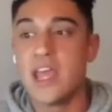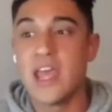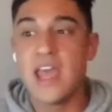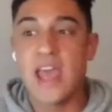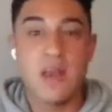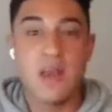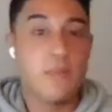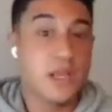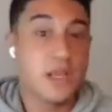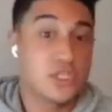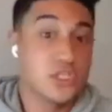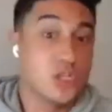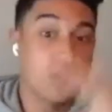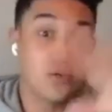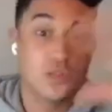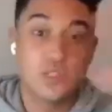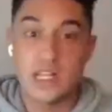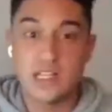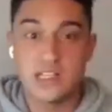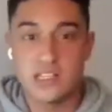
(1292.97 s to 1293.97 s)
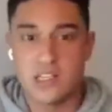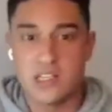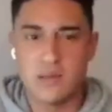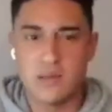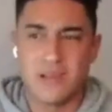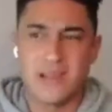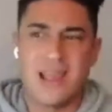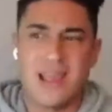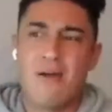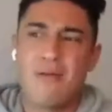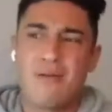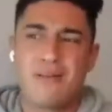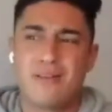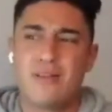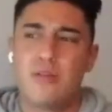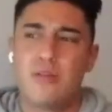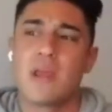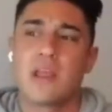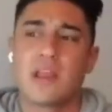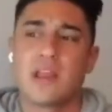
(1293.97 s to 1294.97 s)
And it makes no sense to them. Like, how could
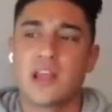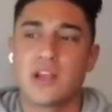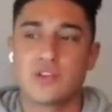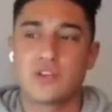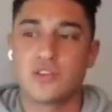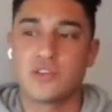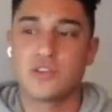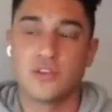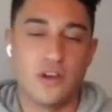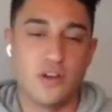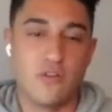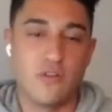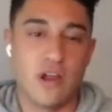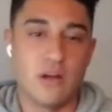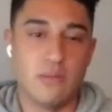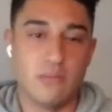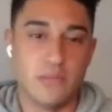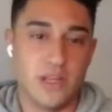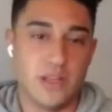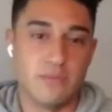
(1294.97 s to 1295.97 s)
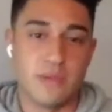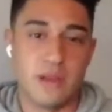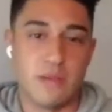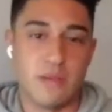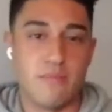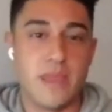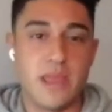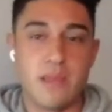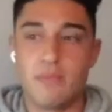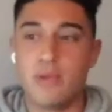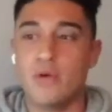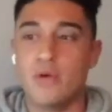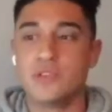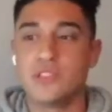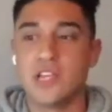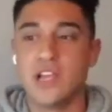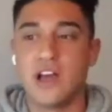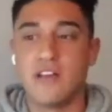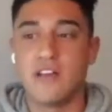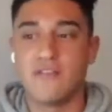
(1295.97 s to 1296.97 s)
you make an extra 30 grand a month by
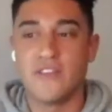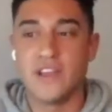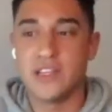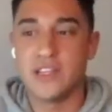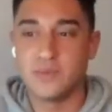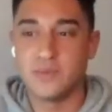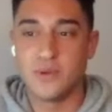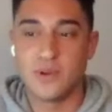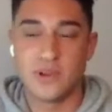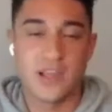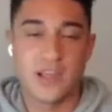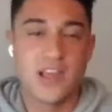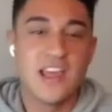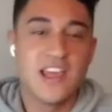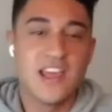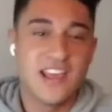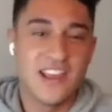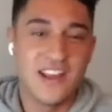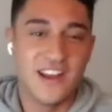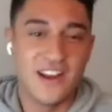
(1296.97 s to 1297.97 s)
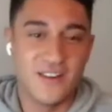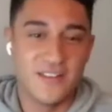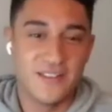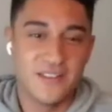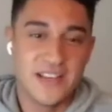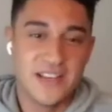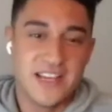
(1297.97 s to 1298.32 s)
posting on Facebook, you know?